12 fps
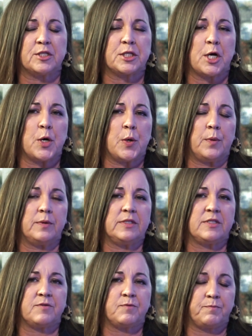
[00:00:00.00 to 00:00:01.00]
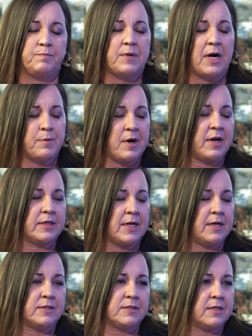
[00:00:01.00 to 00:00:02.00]
so it's ironic
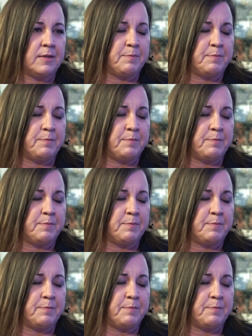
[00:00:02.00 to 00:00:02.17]
that it's the